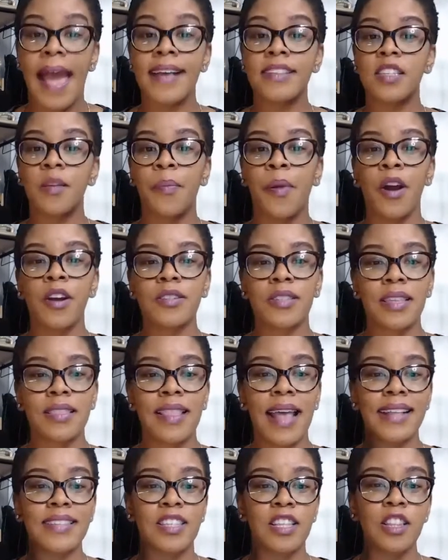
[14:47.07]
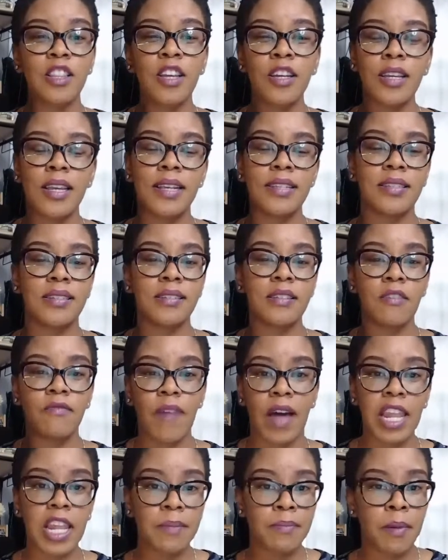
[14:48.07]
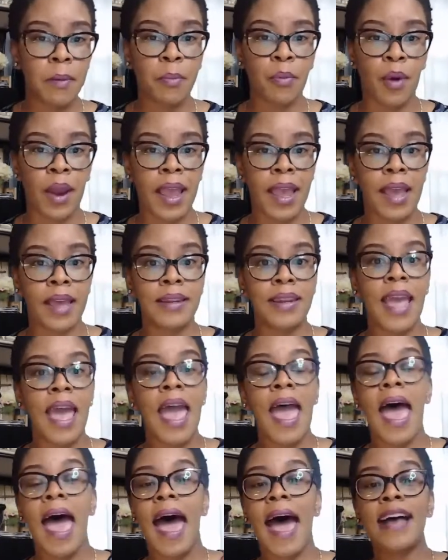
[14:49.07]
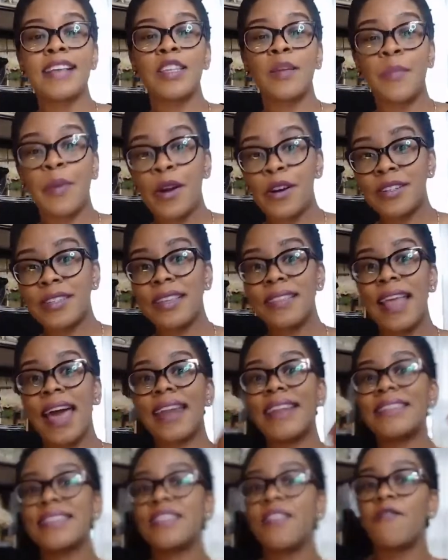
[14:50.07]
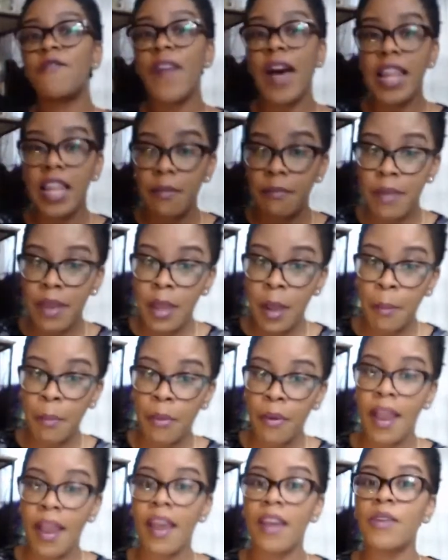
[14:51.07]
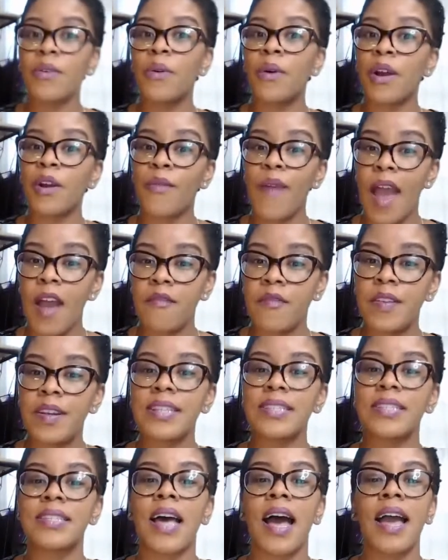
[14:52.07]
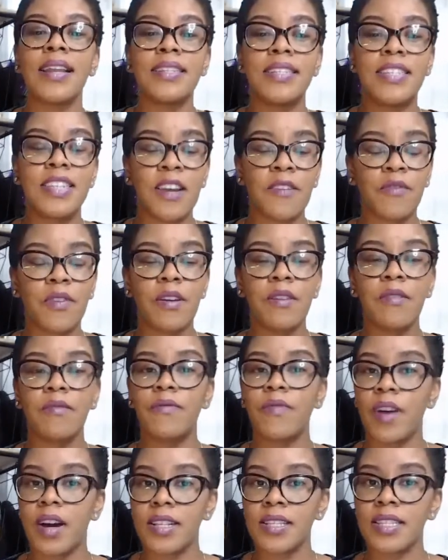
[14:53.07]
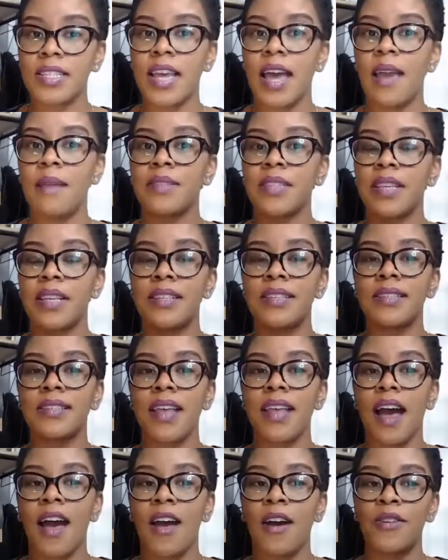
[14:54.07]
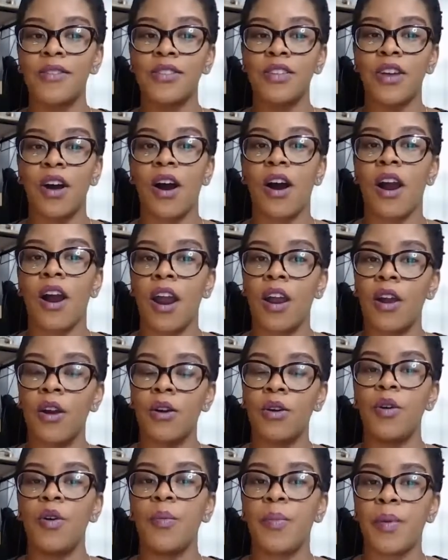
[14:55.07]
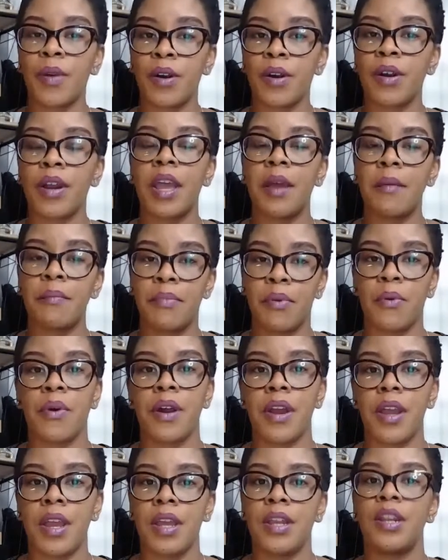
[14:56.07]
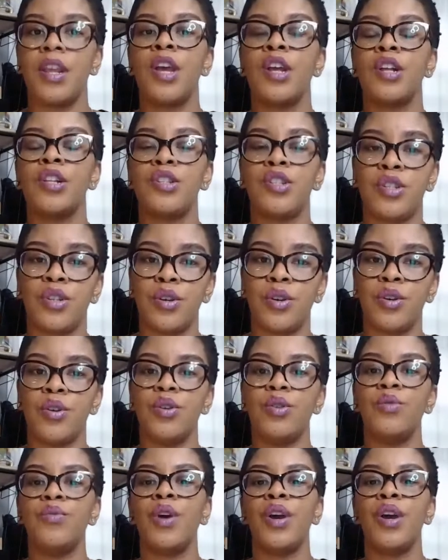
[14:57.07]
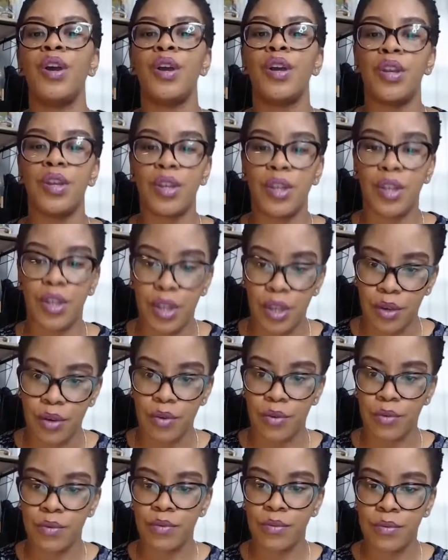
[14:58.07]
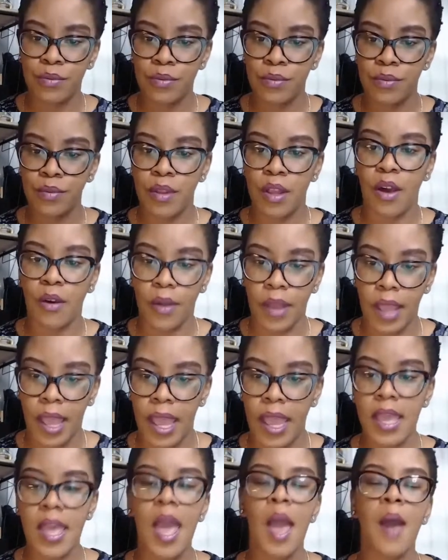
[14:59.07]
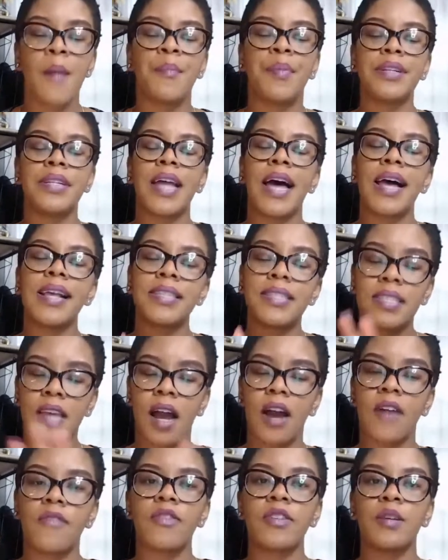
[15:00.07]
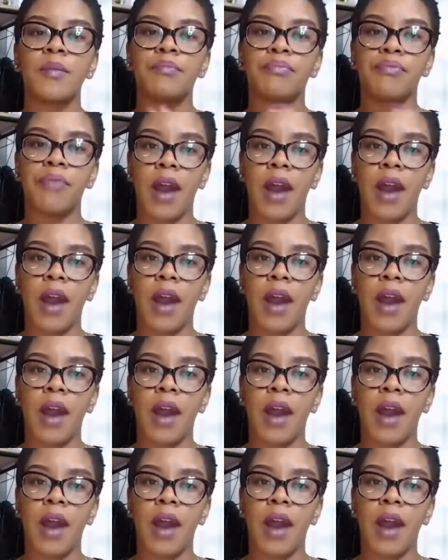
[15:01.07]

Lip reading: as a person that's looking to develop a brand, as a person that is developing a brand or a graphic design, different font types and styles are uber important to you, okay? But let's cover the